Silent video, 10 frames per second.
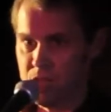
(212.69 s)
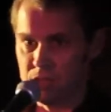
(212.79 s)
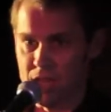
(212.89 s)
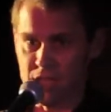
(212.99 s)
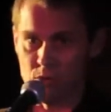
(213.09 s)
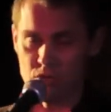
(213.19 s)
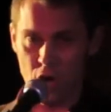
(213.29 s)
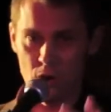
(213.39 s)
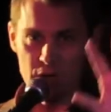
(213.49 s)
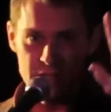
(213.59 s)
Like, you'd
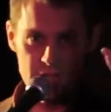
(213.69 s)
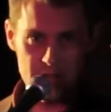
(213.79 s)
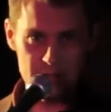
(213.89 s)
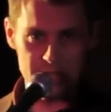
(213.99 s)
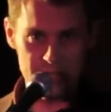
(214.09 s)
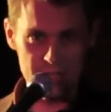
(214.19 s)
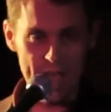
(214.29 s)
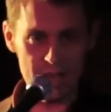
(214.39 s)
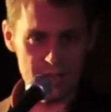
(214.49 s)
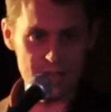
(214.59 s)
go to the
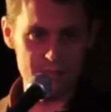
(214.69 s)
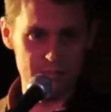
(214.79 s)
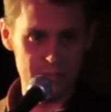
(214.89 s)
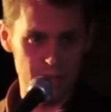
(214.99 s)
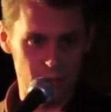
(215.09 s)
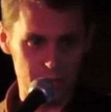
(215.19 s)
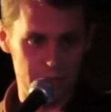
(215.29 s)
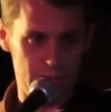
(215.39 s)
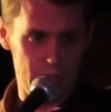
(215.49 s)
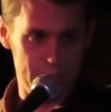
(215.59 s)
candy, you know,
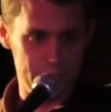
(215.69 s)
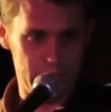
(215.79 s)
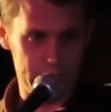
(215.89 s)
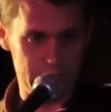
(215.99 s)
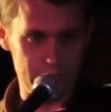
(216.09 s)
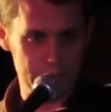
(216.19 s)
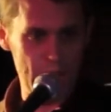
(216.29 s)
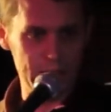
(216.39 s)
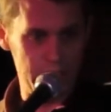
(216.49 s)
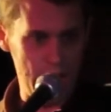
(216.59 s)
the
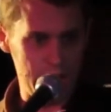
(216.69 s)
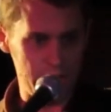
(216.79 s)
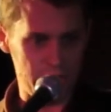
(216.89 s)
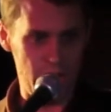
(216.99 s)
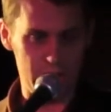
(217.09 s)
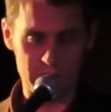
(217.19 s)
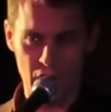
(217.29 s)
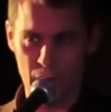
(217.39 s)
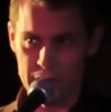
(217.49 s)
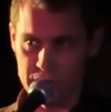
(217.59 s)
cotton candy stand,
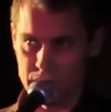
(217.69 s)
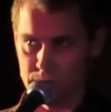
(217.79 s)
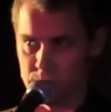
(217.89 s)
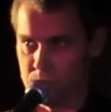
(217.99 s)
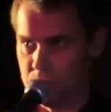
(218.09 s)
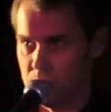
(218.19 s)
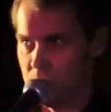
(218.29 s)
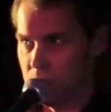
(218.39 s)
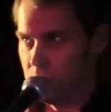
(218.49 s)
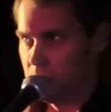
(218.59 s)
vomit.
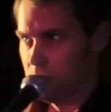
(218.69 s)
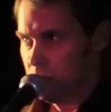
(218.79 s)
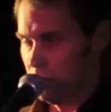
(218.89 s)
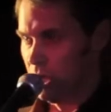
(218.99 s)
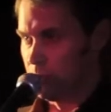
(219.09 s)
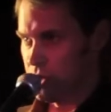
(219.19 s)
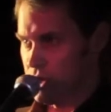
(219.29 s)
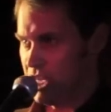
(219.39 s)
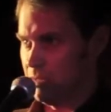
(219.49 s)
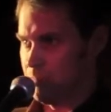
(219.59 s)
The little
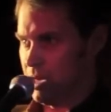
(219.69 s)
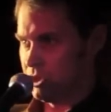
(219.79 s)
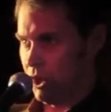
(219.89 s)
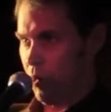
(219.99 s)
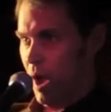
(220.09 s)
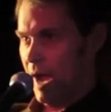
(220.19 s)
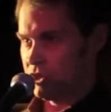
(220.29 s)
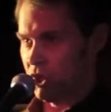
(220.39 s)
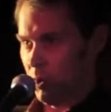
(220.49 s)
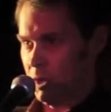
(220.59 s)
machine that makes the wax
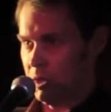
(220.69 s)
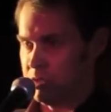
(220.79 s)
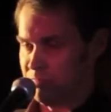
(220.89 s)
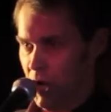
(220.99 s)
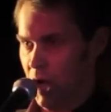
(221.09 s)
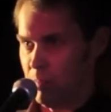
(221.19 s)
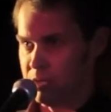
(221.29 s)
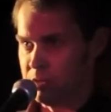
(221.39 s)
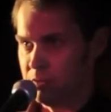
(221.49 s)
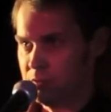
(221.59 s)
gorillas,
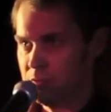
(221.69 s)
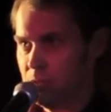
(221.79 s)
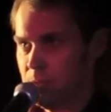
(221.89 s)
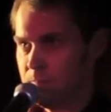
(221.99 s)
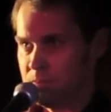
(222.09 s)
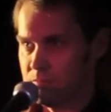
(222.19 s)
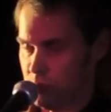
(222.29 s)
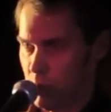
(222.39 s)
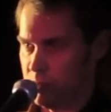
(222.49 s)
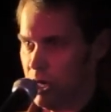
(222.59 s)
vomit.
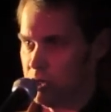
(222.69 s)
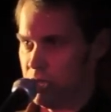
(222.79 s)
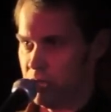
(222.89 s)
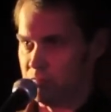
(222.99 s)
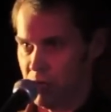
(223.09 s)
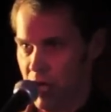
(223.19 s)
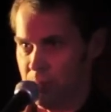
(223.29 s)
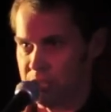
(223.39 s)
Souvenir stand, vomit.